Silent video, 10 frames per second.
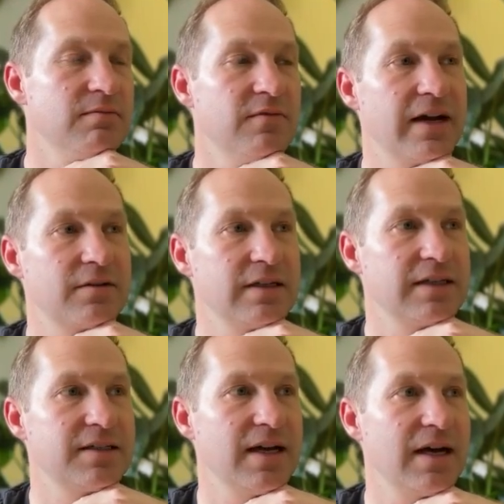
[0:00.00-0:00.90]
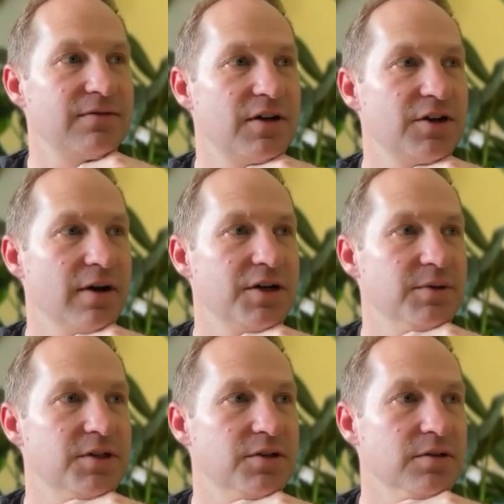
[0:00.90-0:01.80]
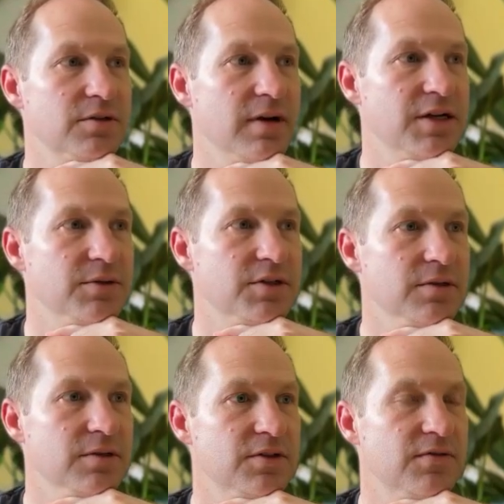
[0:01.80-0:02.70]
Faculty and staff, undergraduate students, graduate students,